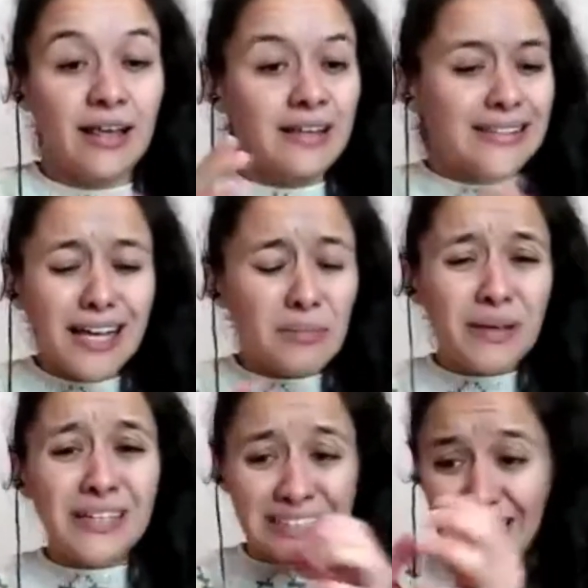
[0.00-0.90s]
not
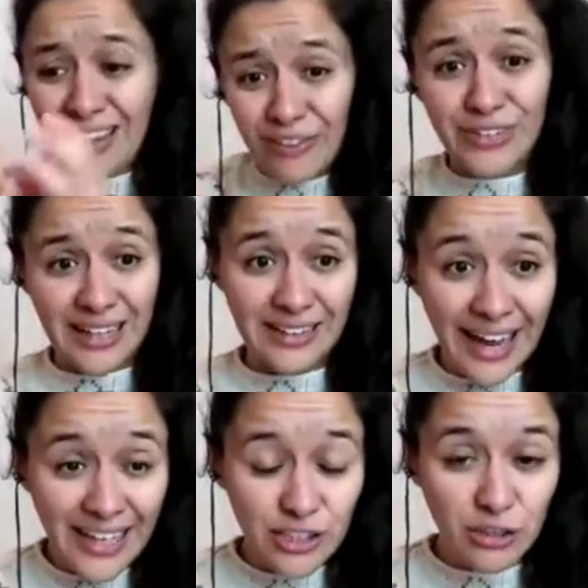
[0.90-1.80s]
because they love that
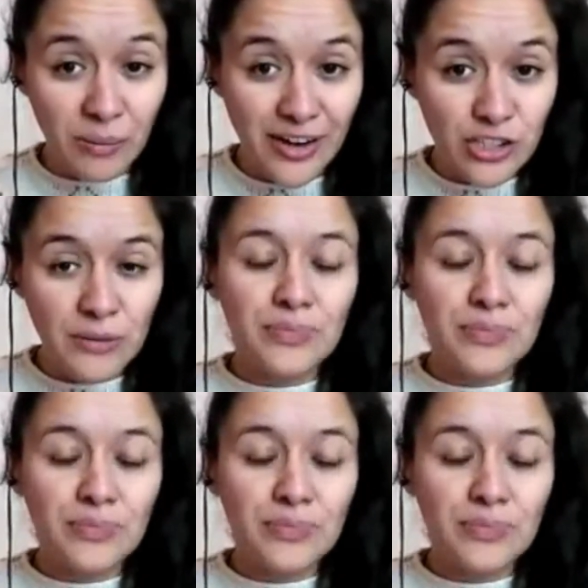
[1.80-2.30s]
diet so much,